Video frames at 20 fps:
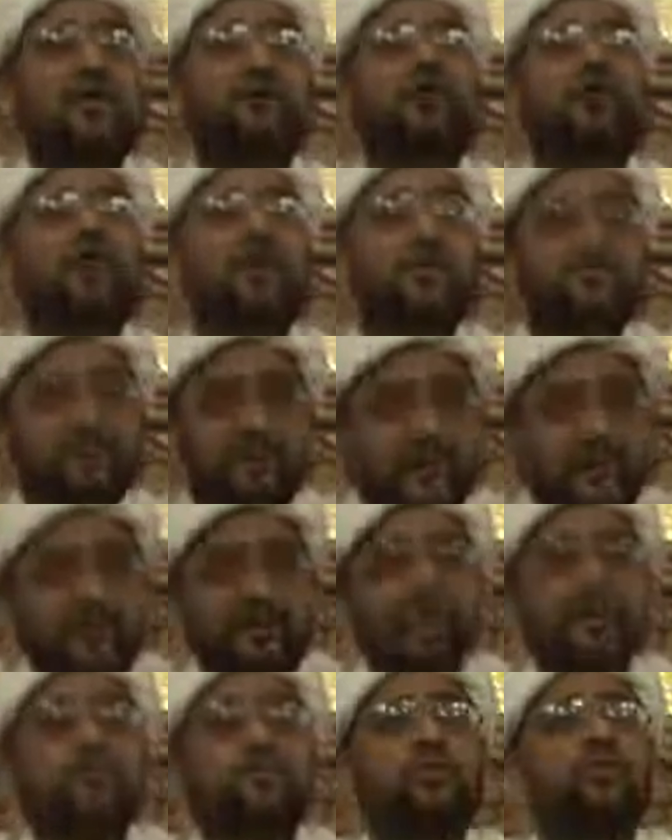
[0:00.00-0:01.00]
She would
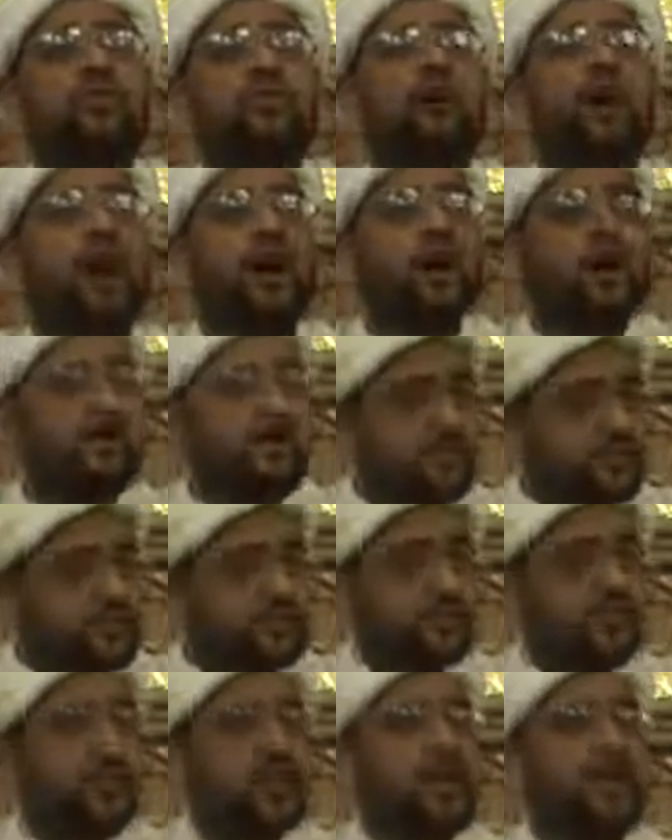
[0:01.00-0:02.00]
invite them to her
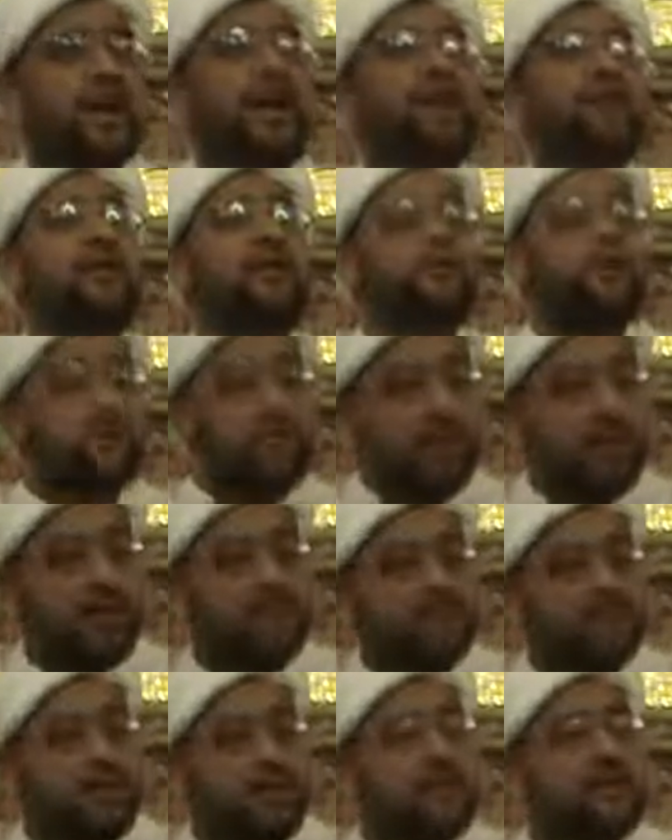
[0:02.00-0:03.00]
house, and they would
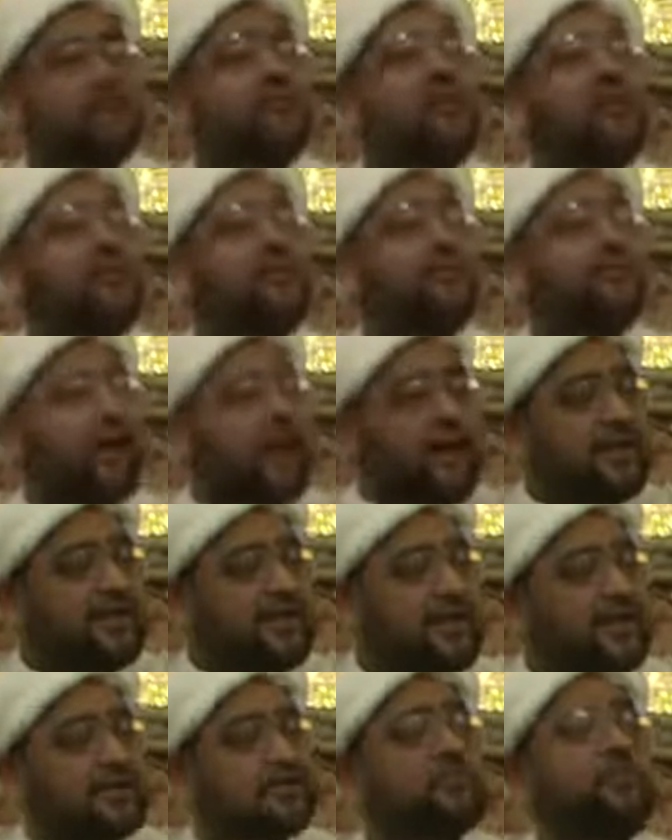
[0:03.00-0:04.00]
come there to have
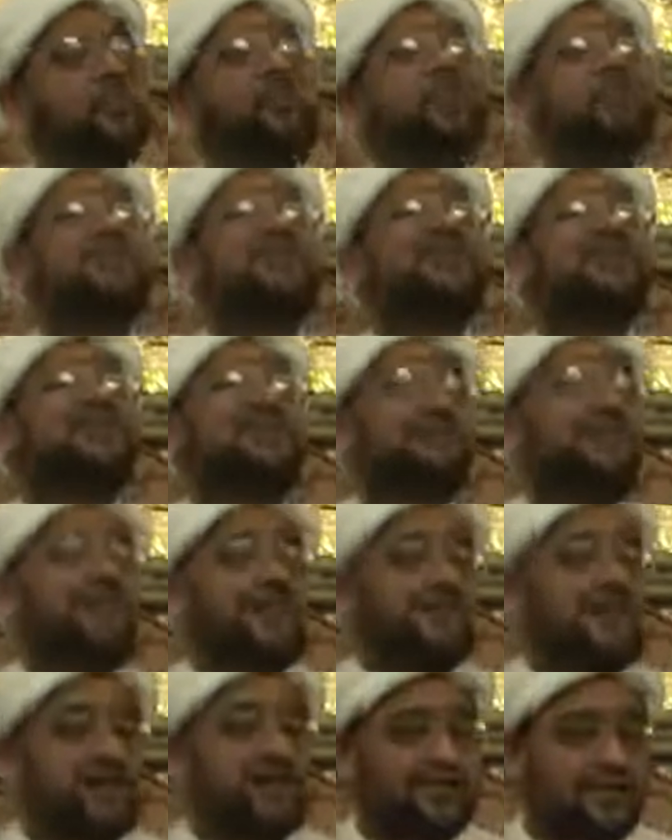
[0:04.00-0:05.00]
gatherings to
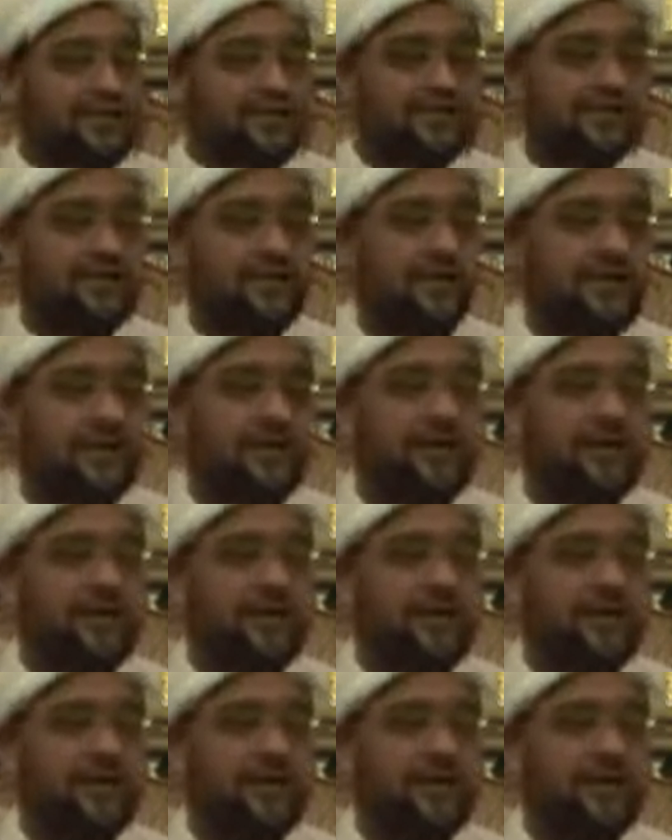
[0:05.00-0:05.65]
discuss things.